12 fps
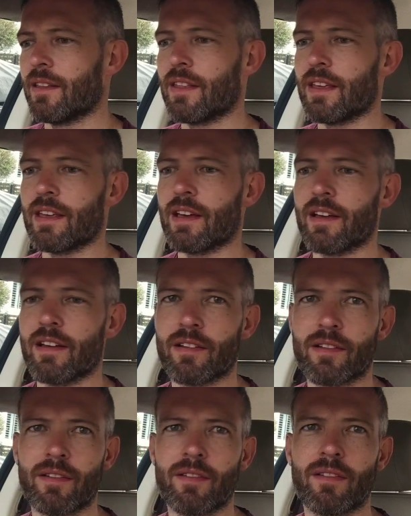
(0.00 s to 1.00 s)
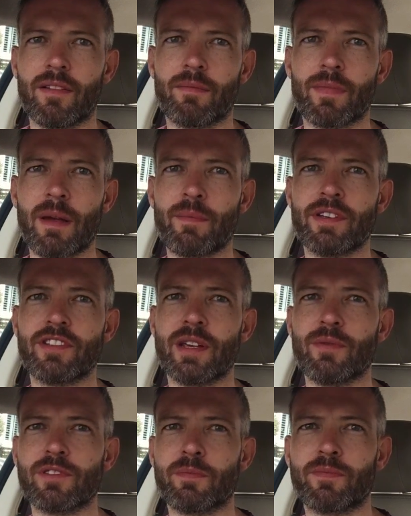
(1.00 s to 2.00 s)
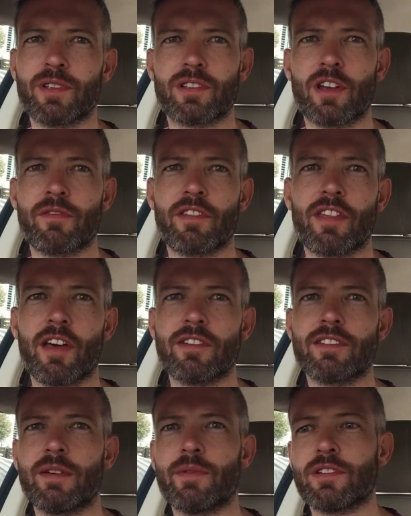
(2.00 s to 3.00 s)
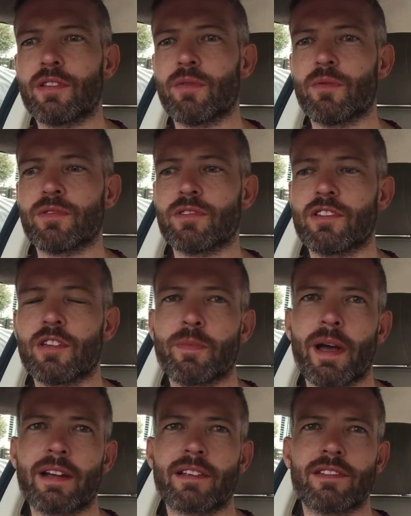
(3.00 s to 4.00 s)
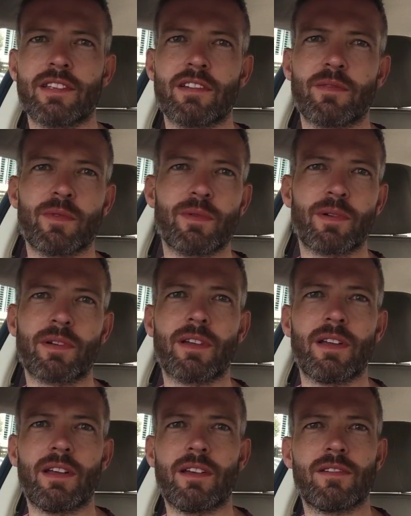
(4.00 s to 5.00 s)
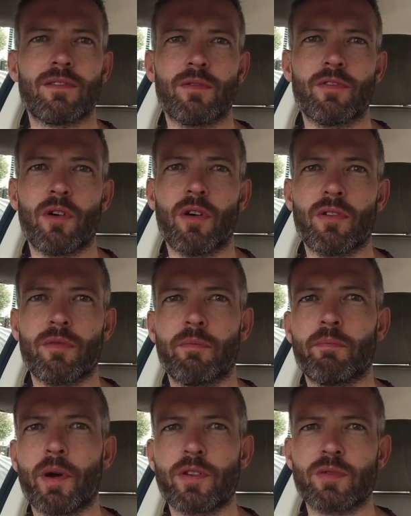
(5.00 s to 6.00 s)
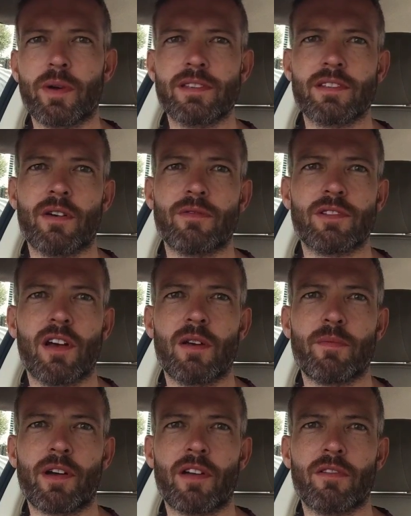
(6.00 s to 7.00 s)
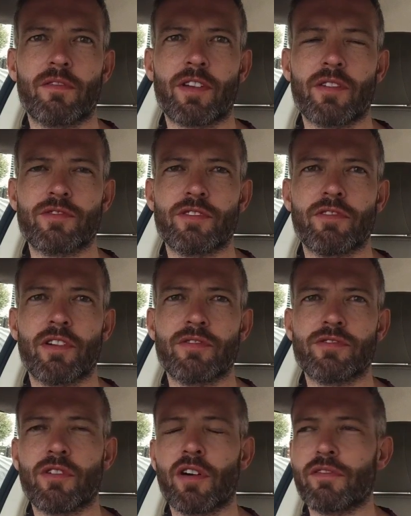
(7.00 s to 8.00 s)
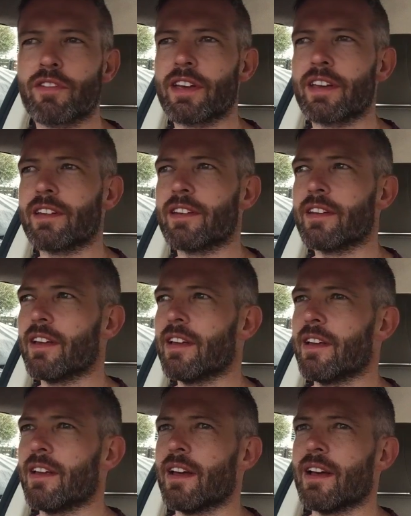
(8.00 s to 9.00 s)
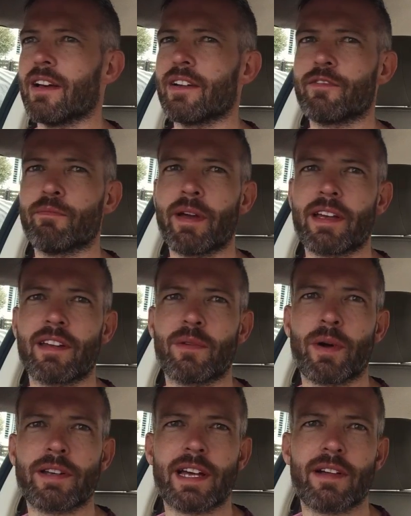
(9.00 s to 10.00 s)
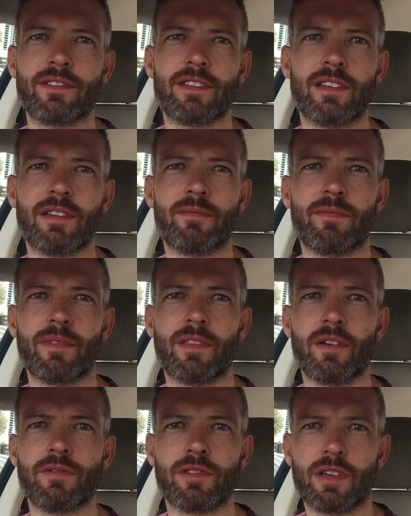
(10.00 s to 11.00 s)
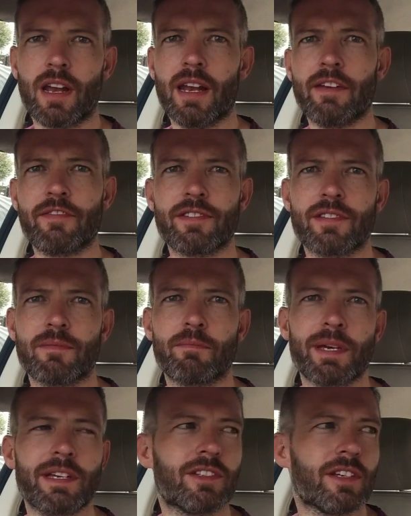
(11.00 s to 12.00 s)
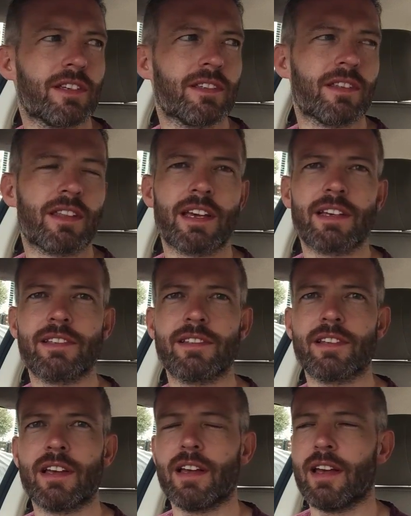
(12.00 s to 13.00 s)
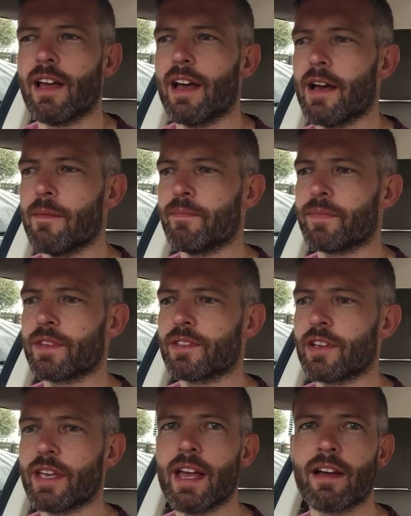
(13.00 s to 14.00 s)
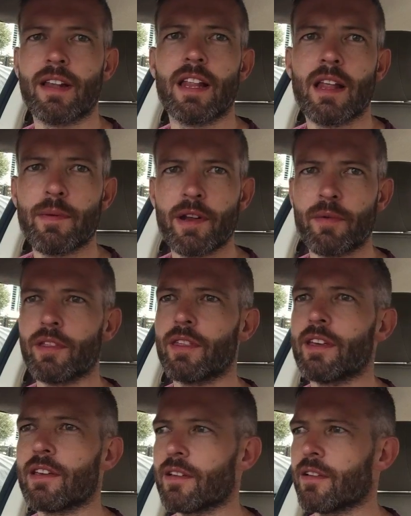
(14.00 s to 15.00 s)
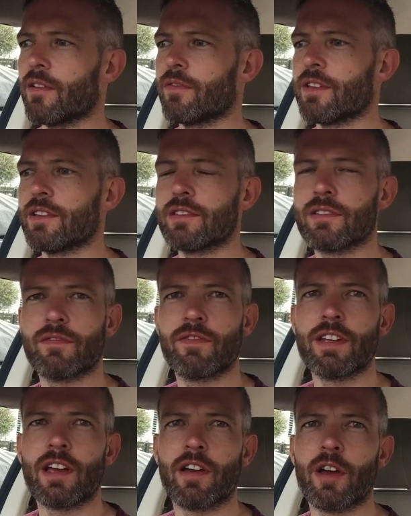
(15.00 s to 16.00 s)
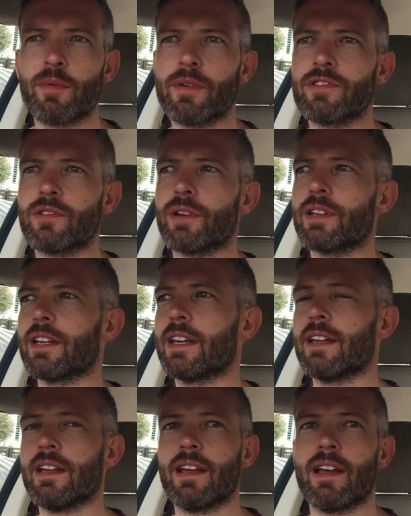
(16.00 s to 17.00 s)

The MPG was just over 30, which I thought wasn't too bad considering we were sort of not on motorways the whole time, kind of country road driving and making the way down to those cliffs and beaches and things. So yeah, let me know what you think of this video. I hope you enjoyed it.